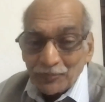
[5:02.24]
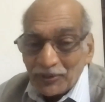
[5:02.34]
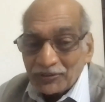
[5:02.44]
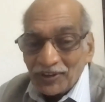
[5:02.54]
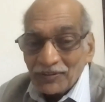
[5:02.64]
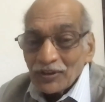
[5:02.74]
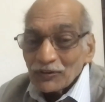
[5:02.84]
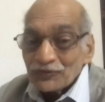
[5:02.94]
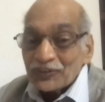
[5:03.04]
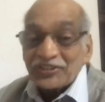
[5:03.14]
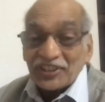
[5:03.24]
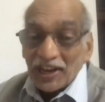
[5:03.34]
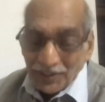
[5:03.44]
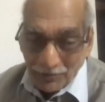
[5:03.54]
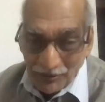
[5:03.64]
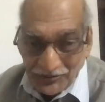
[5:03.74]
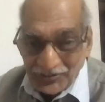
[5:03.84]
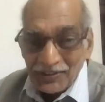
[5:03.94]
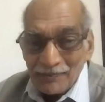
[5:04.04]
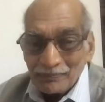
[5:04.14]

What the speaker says: between physical chemistry,